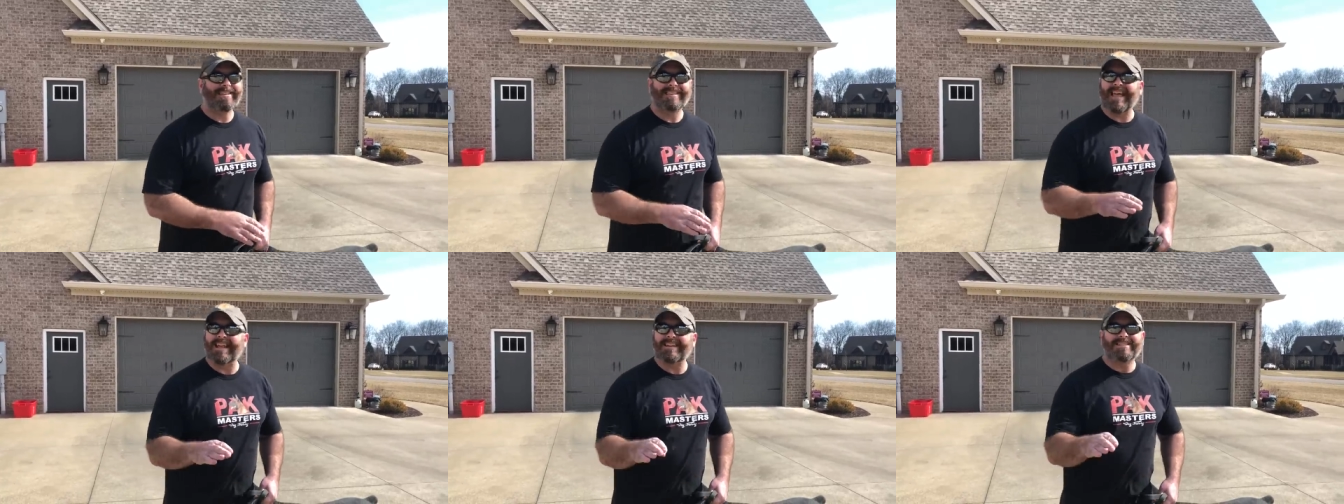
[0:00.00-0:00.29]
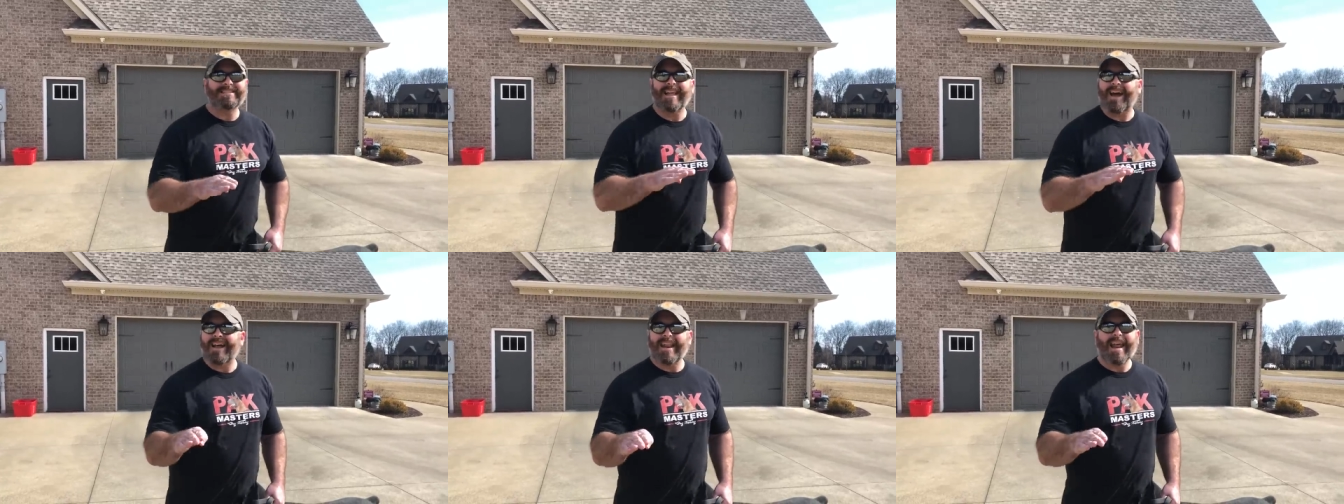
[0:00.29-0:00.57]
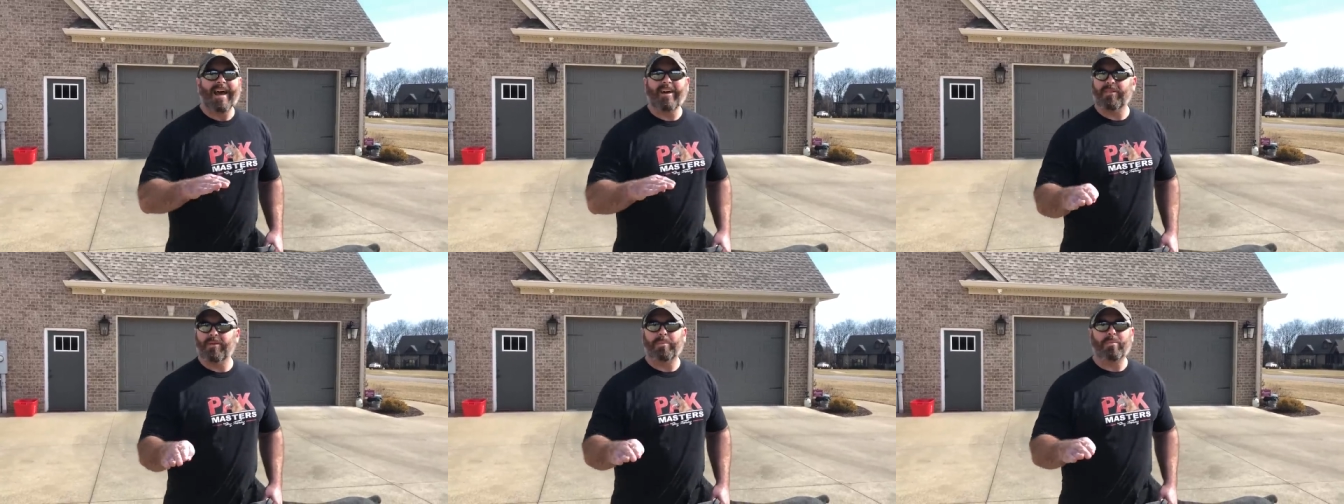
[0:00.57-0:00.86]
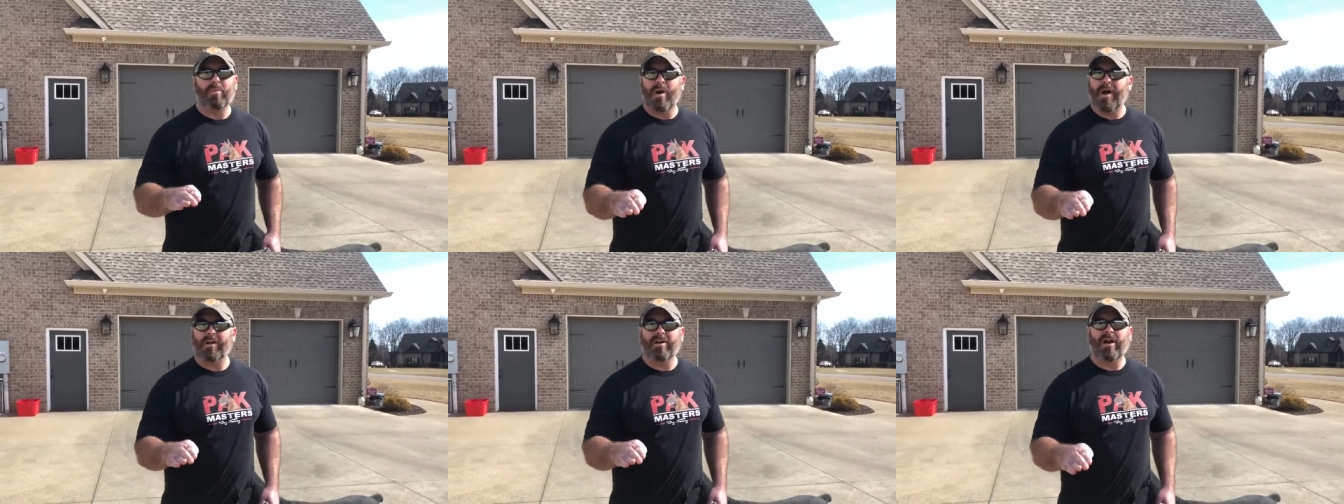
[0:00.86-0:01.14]
That's not how the
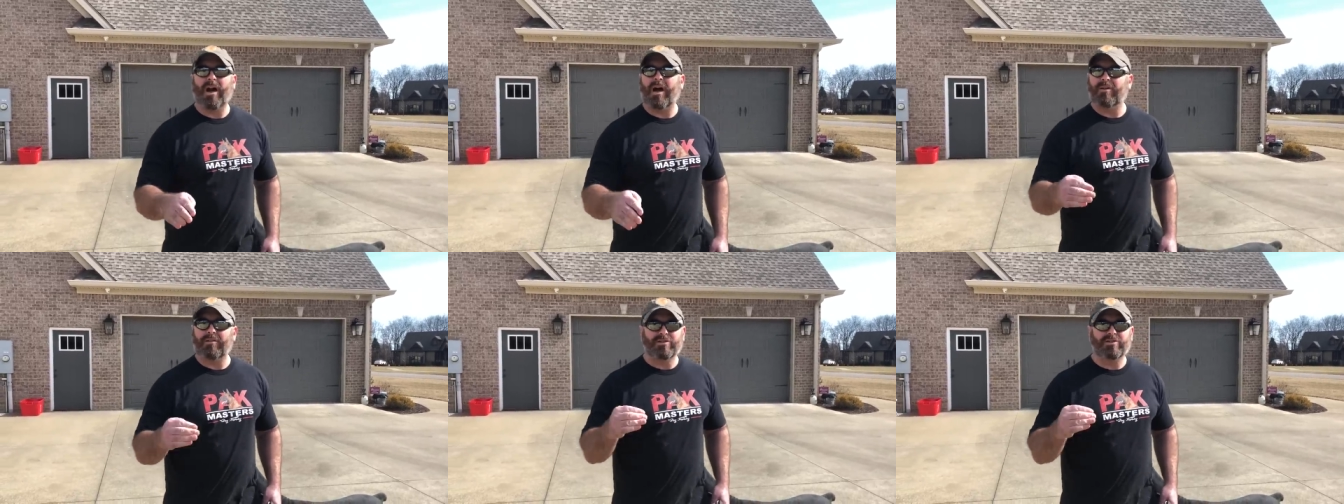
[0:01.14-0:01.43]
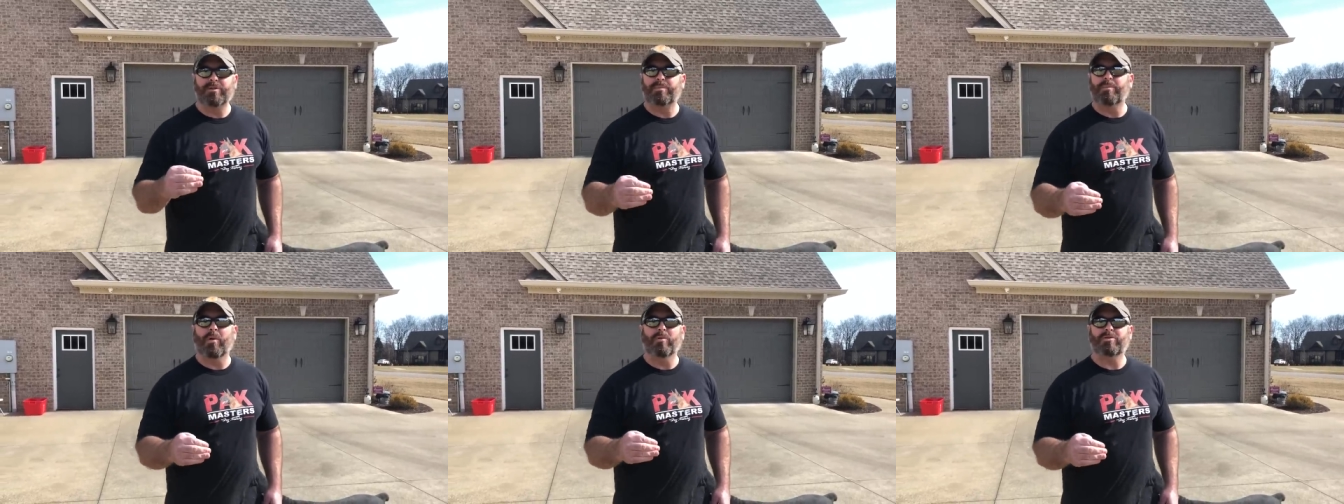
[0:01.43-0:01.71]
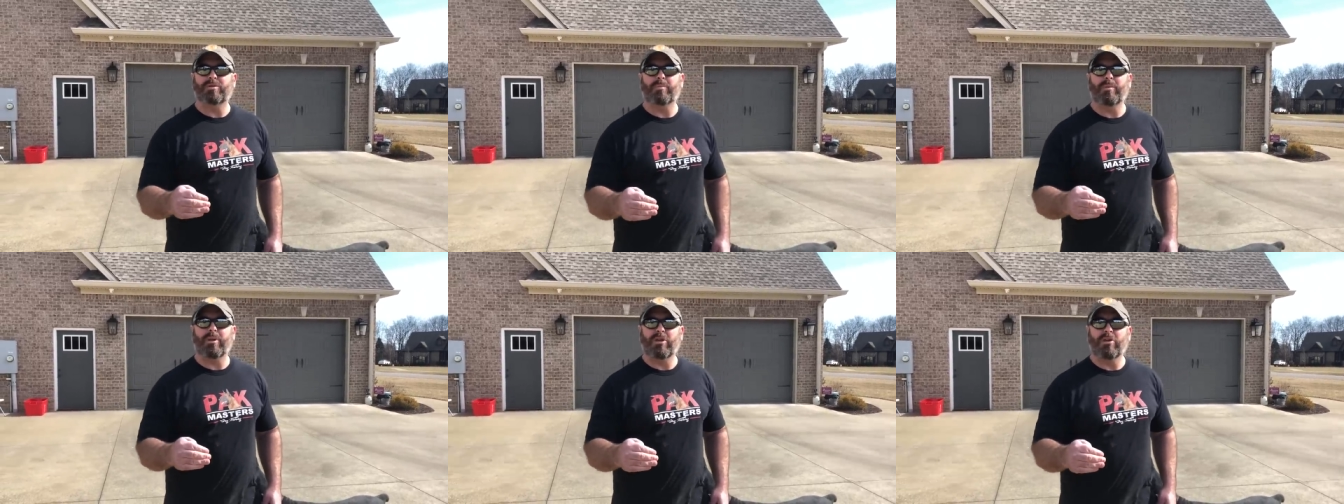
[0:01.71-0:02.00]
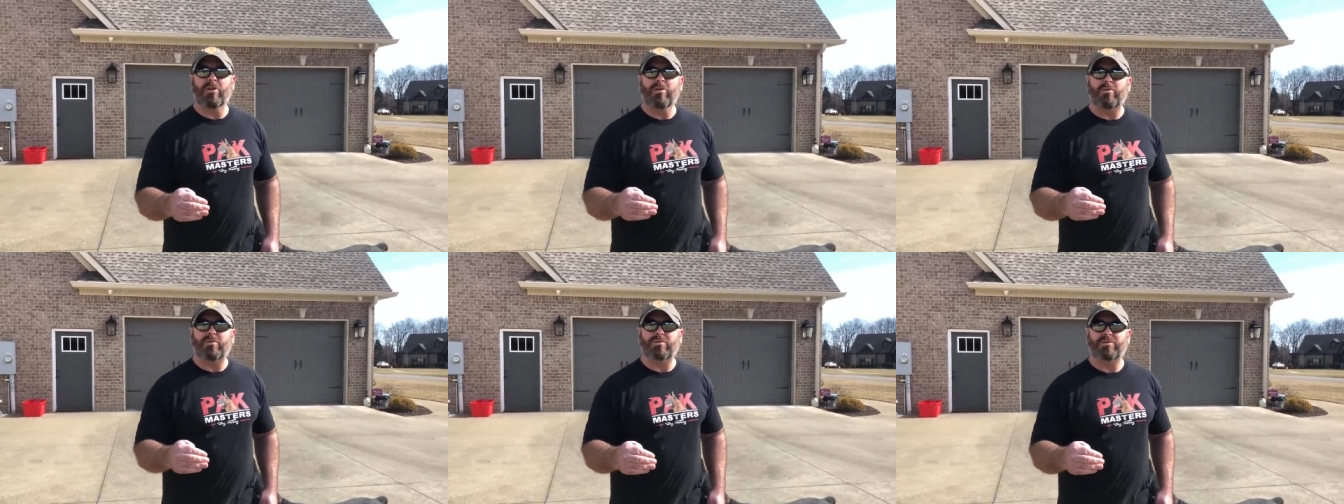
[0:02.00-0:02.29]
prong collar is supposed to be
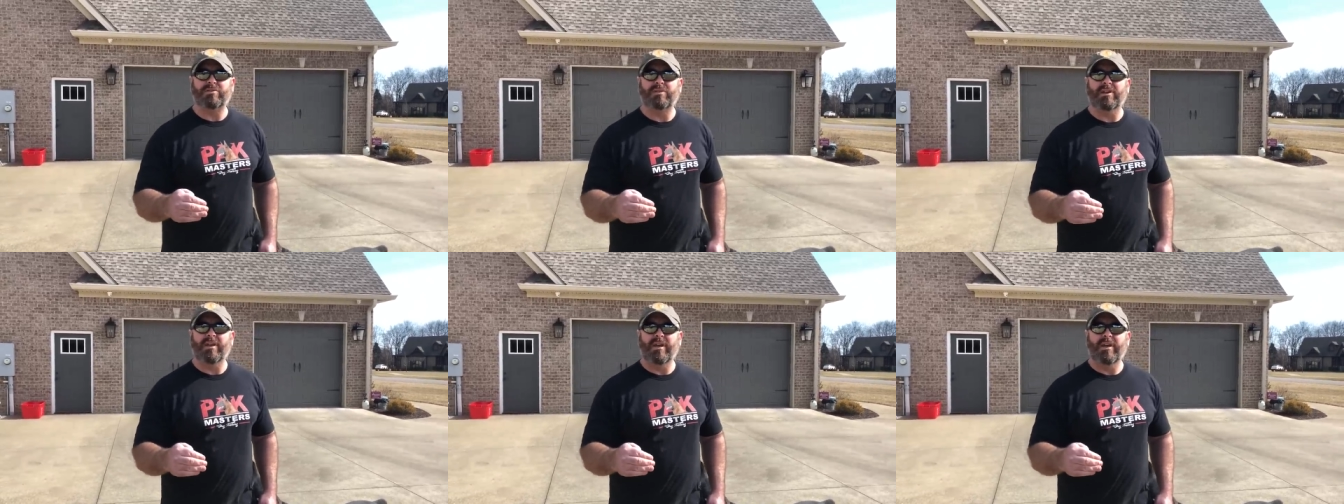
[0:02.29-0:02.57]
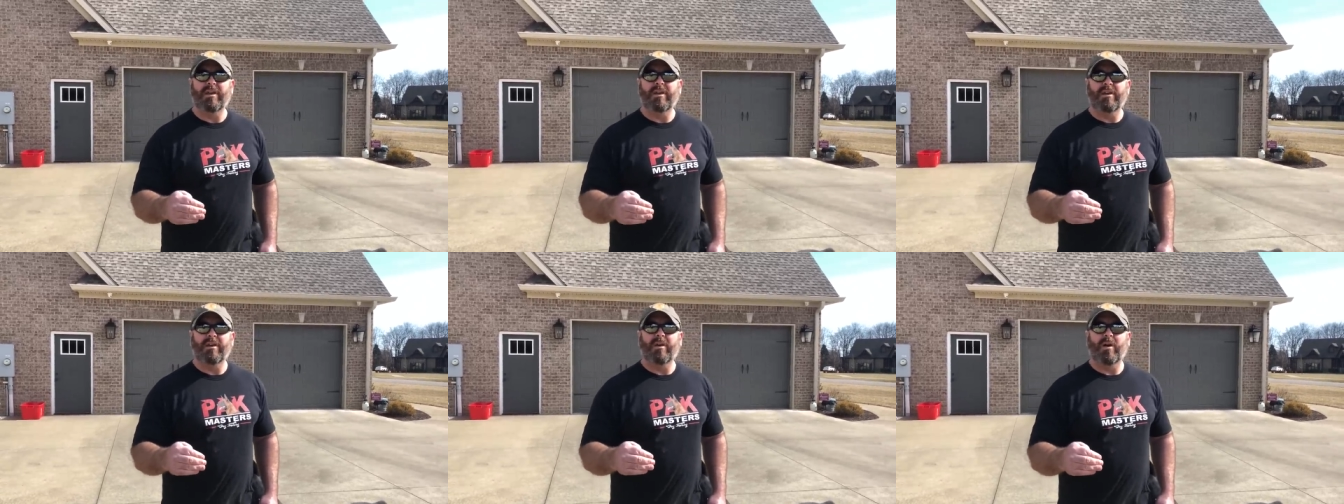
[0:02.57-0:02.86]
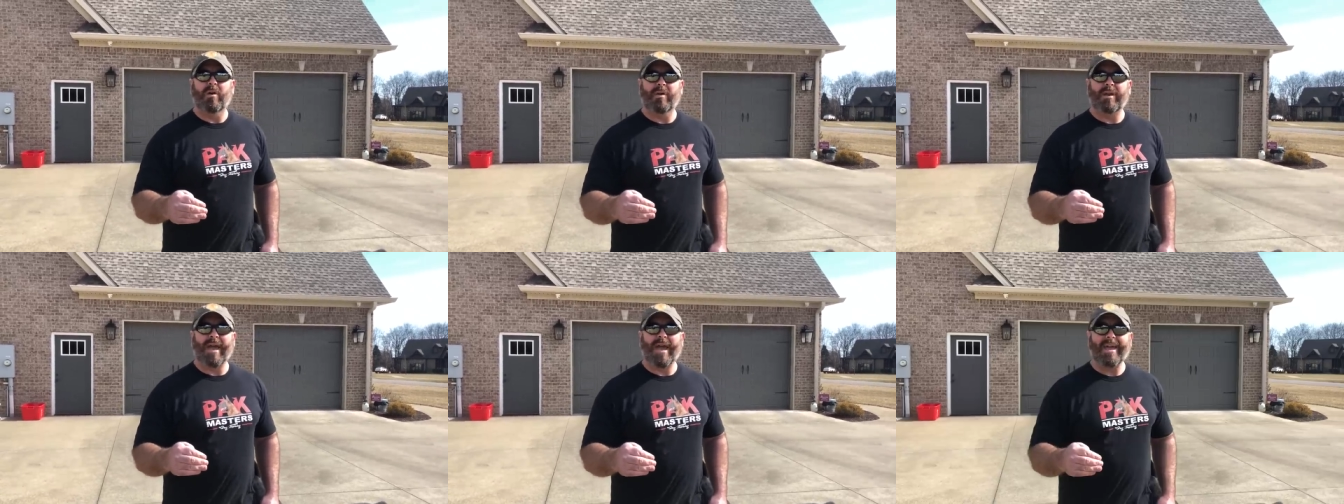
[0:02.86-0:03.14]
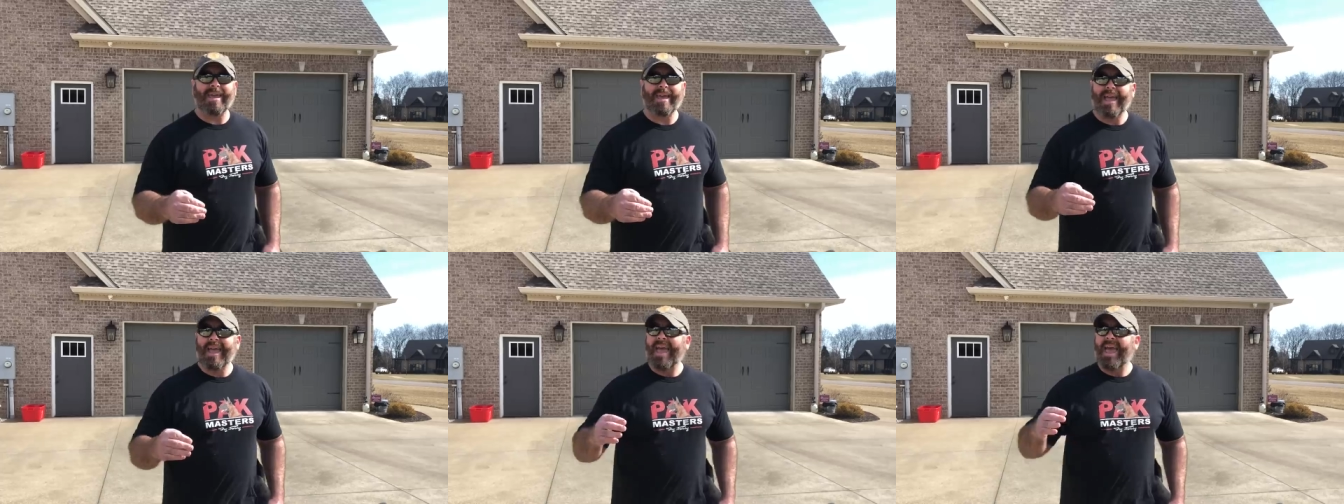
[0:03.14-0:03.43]
used,
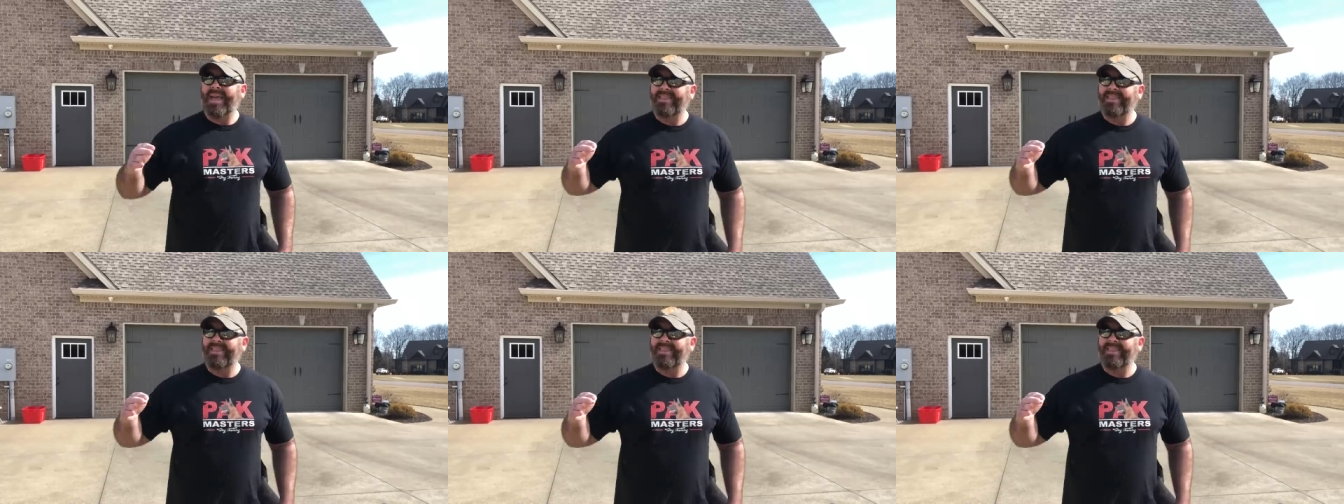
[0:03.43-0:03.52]
okay?